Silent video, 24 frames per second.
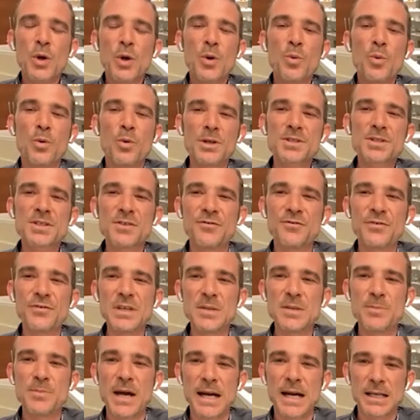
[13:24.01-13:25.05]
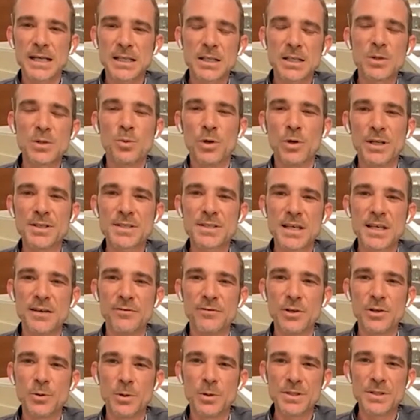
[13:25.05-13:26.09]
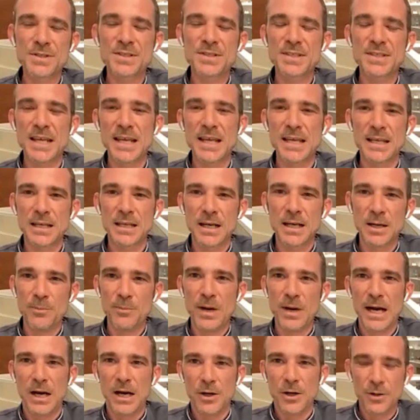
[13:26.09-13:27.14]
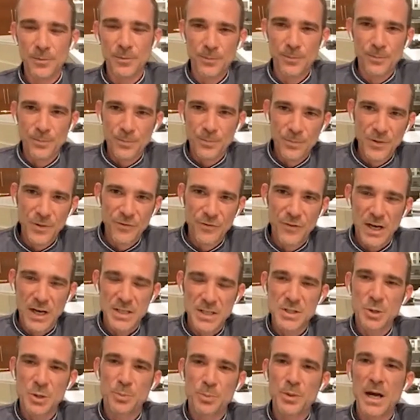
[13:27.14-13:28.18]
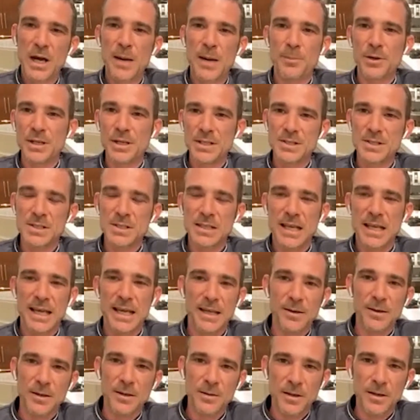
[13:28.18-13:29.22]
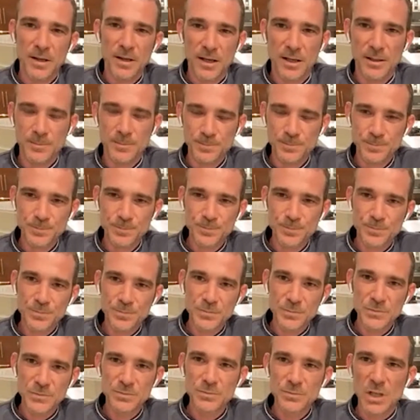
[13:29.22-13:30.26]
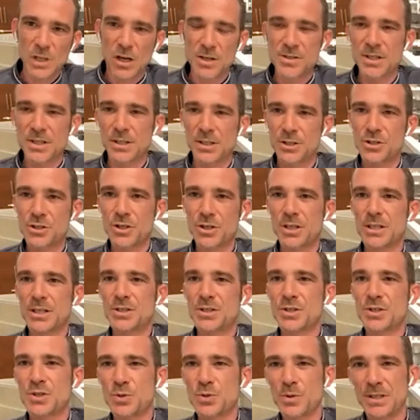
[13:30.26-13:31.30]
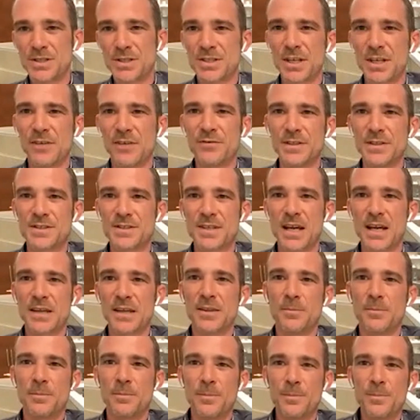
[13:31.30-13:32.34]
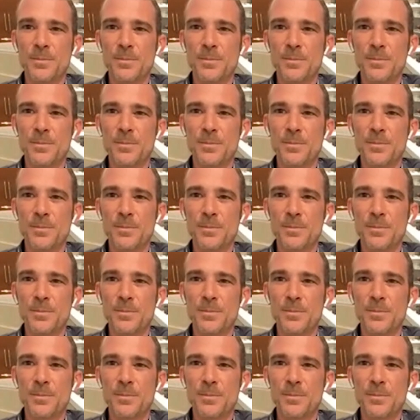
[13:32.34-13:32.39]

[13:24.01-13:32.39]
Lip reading: What's the feedback? What is everyone saying about the Fox Hill properties and our Signature Kitchen Suite stuff inside them?